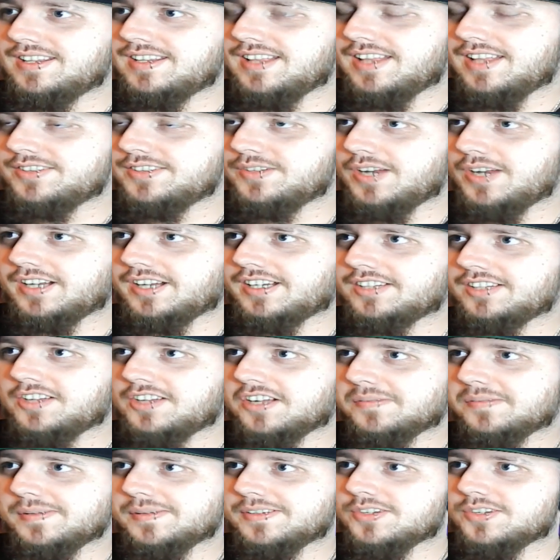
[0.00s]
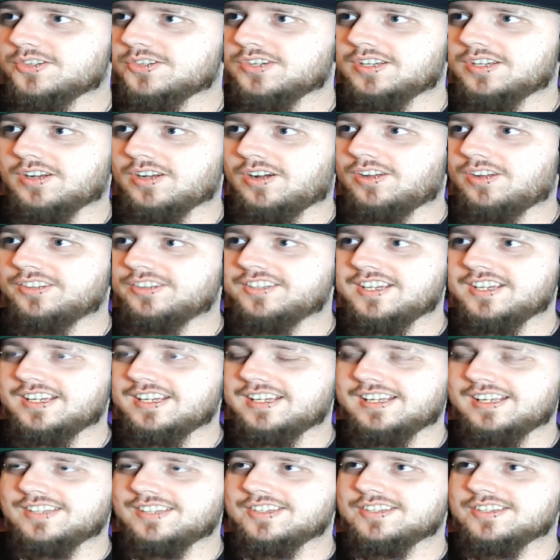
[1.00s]
Dude, I could talk about this shit all
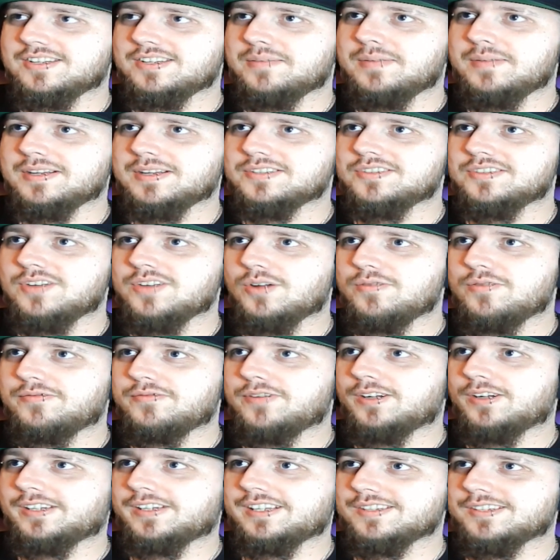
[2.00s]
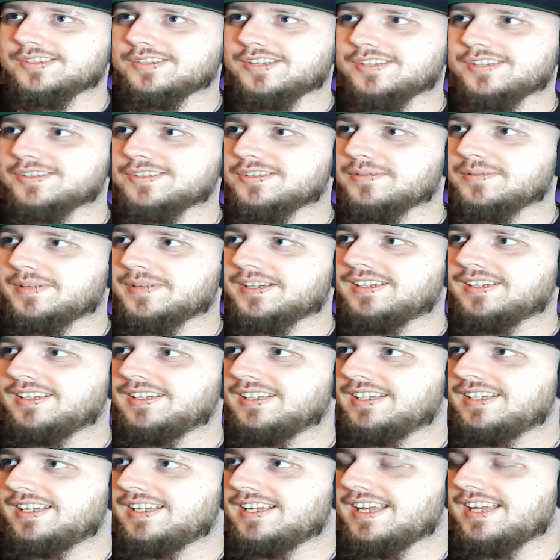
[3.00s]
day. It makes no fucking sense to me.
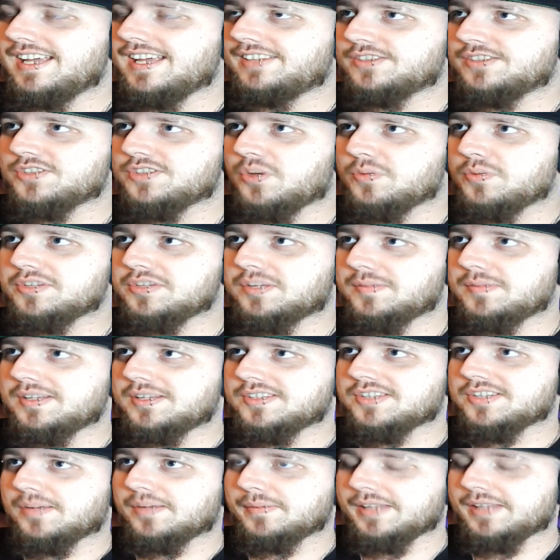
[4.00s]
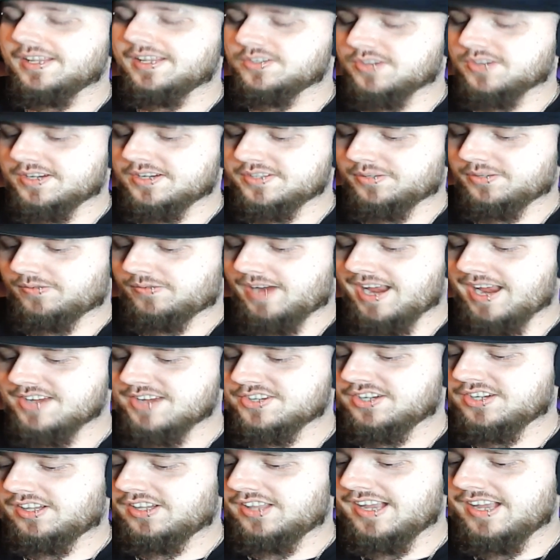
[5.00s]
And there's always gonna be somebody that tries to
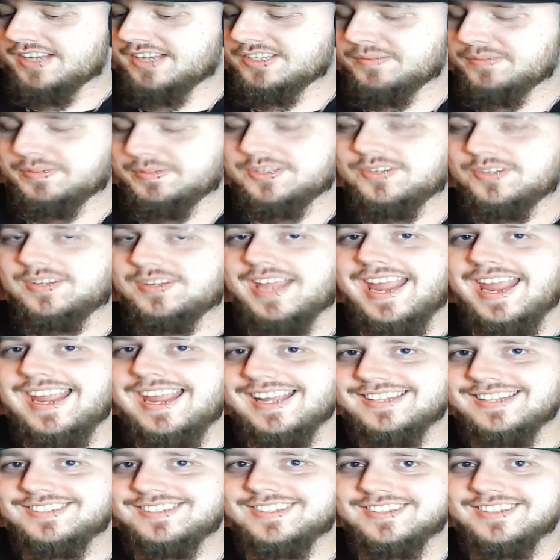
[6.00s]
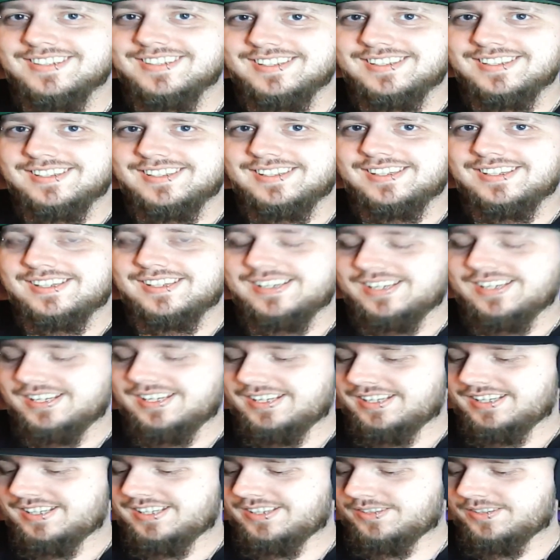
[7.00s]
rationalize it, but you can't.
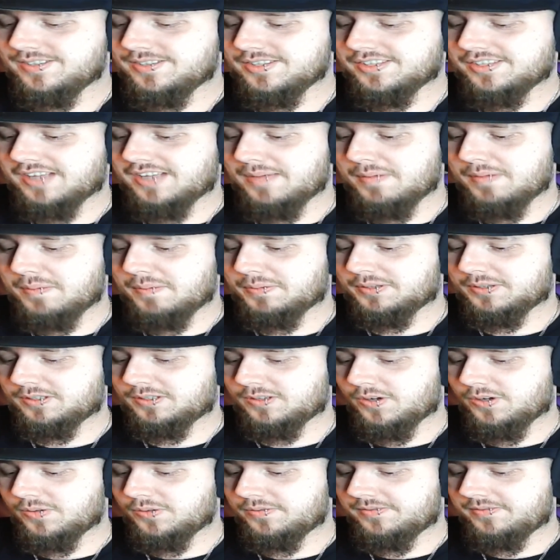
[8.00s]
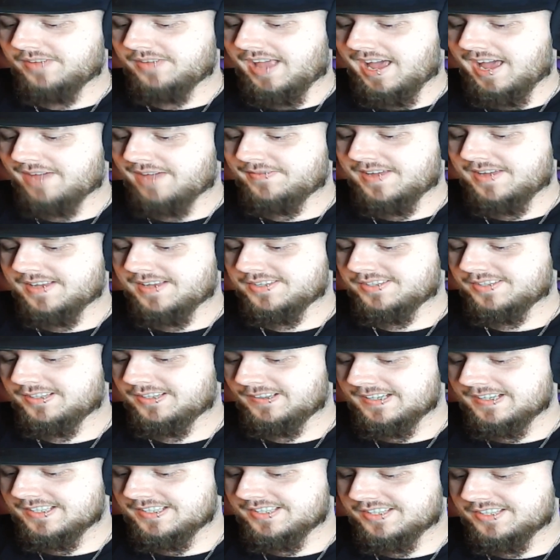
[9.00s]
You just come up with your own half-assed
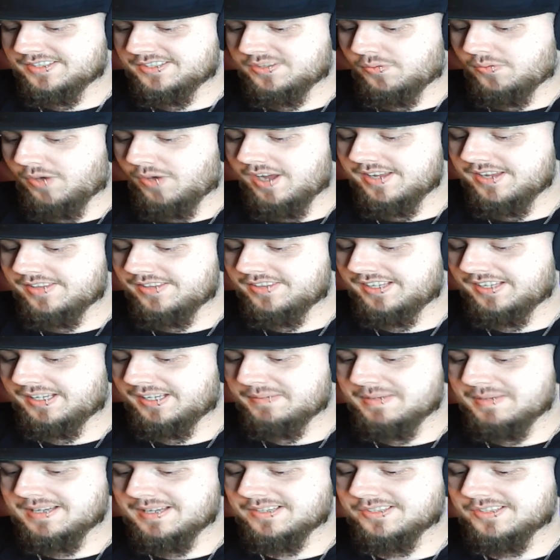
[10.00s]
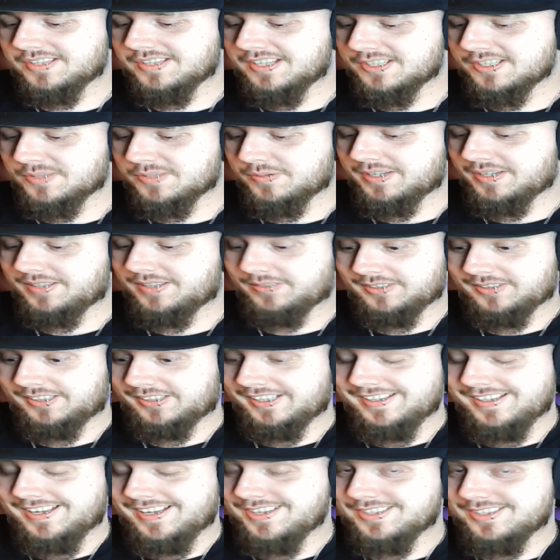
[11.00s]
theories as to why you think it makes sense, when it
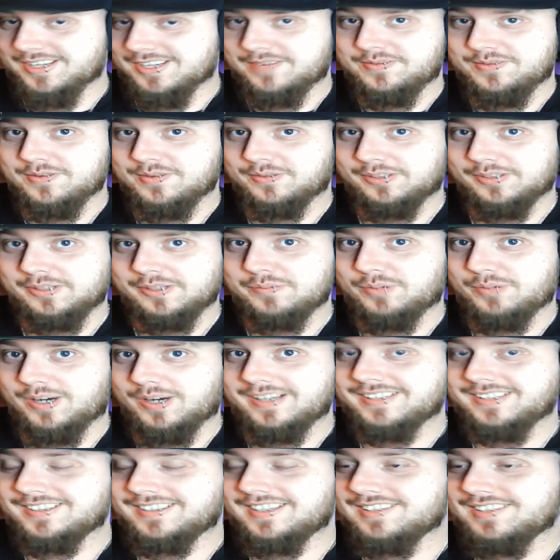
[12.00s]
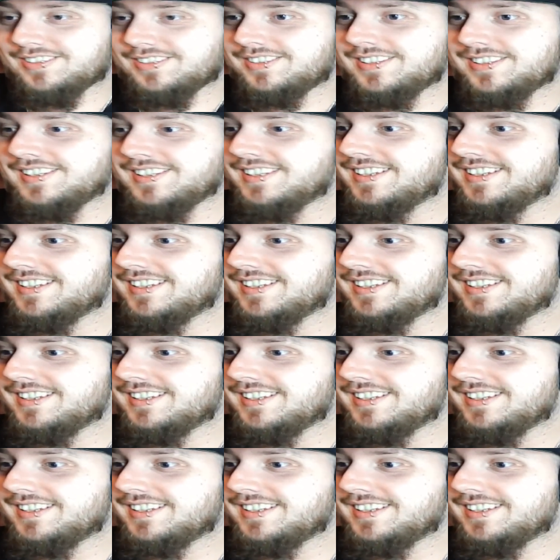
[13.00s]
really doesn't if you really break it down.